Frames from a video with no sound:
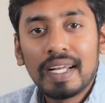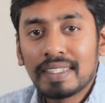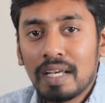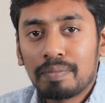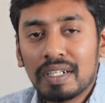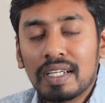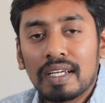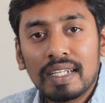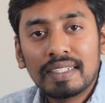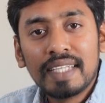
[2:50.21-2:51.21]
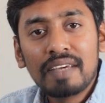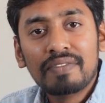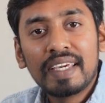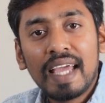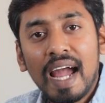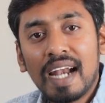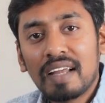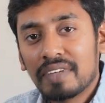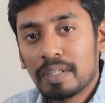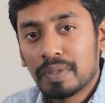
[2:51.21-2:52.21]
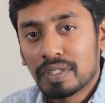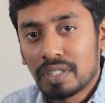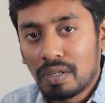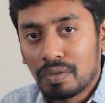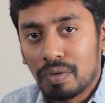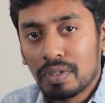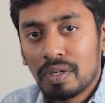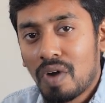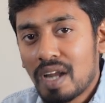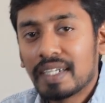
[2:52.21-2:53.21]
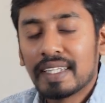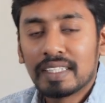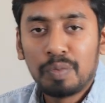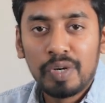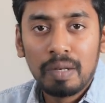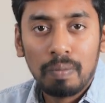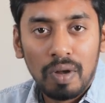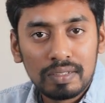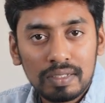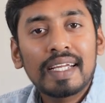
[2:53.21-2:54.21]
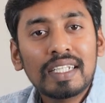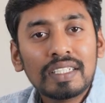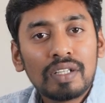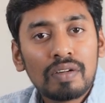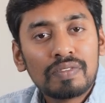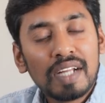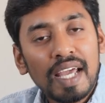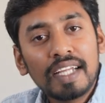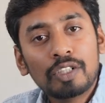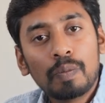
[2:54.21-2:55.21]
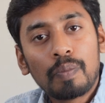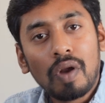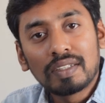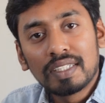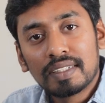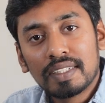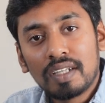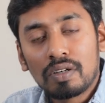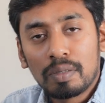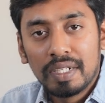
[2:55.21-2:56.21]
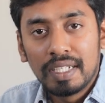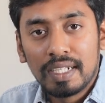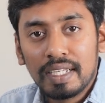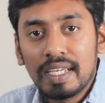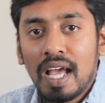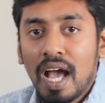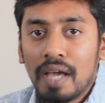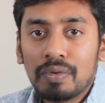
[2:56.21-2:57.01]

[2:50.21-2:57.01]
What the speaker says: example, let's say we had a WordPress shortcode for a testimonial box. Instead of trying to process it automatically, I